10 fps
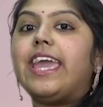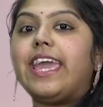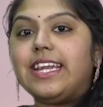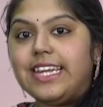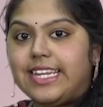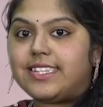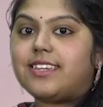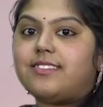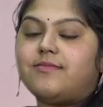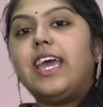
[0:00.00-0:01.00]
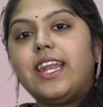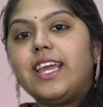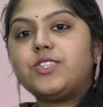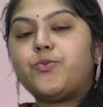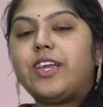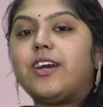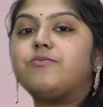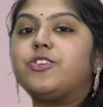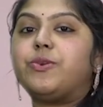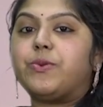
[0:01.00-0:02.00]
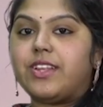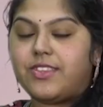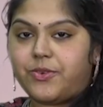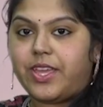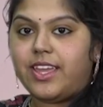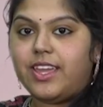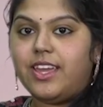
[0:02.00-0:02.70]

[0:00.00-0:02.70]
in detail. Next, we come to Unit 3.